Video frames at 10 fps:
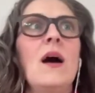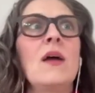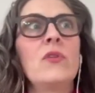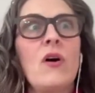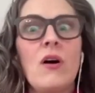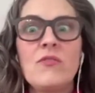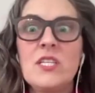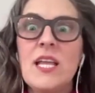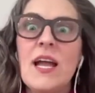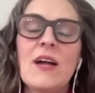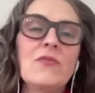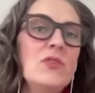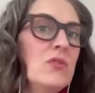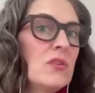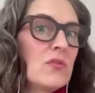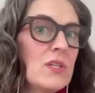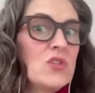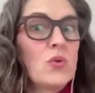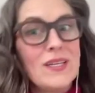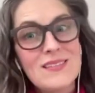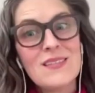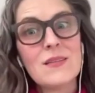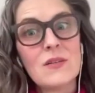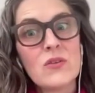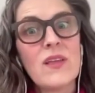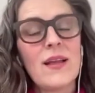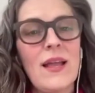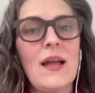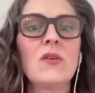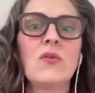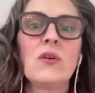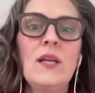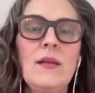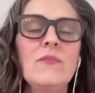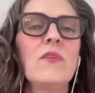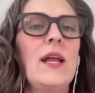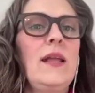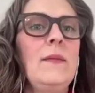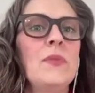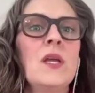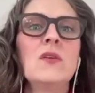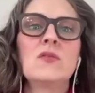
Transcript: I will often have 2 to 3 choices under that category, right?